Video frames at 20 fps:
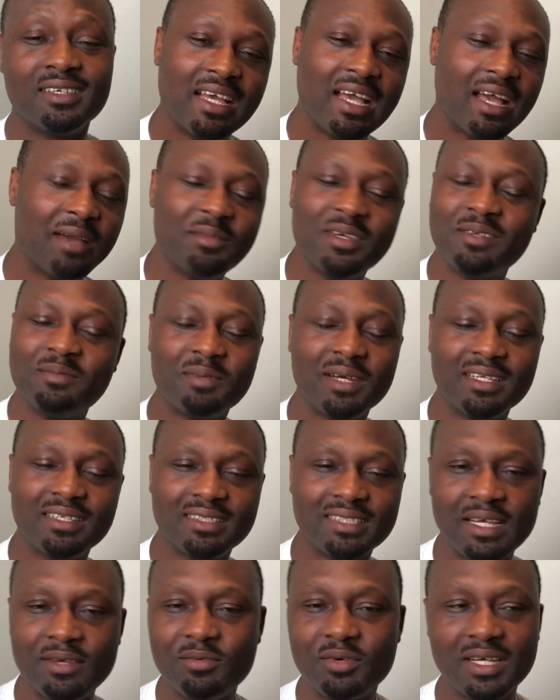By the
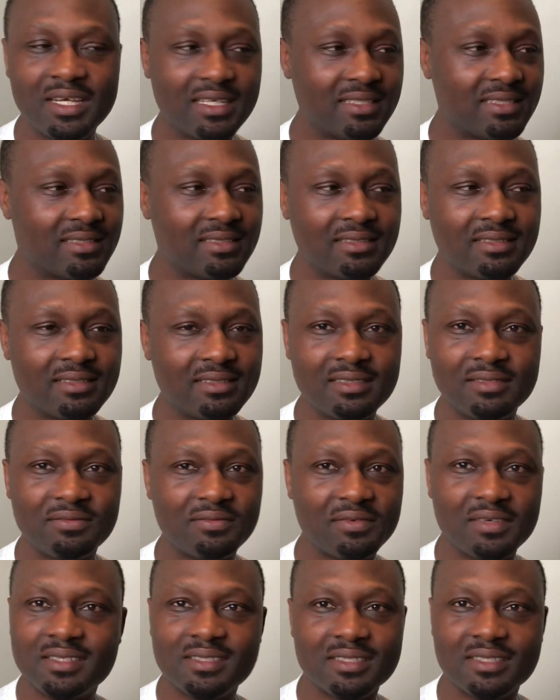time we had done the
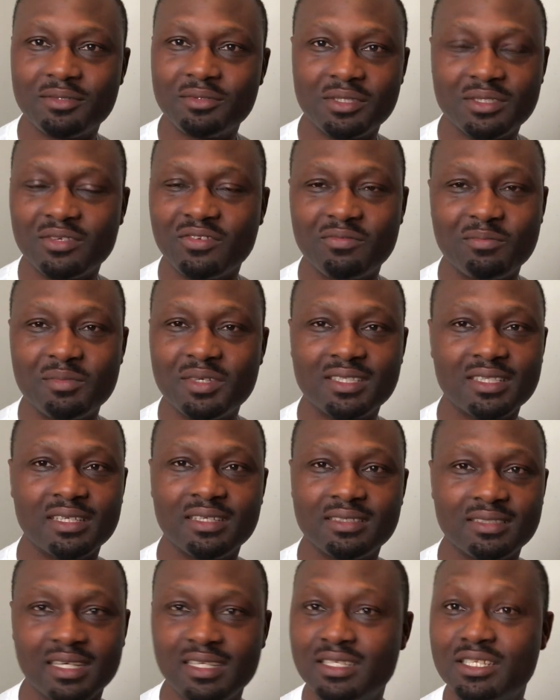first series of
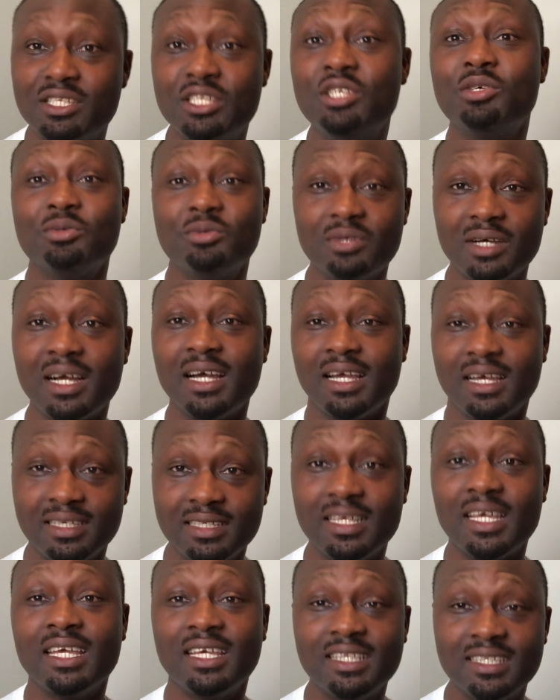meetings, I knew I had
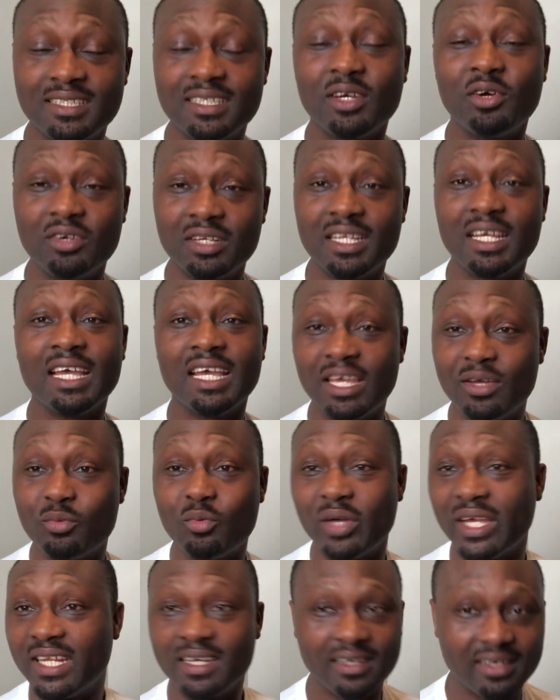hit on a
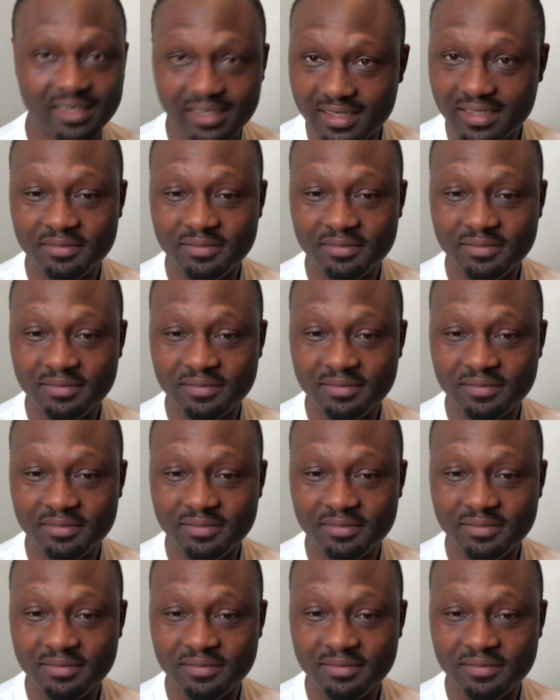winner.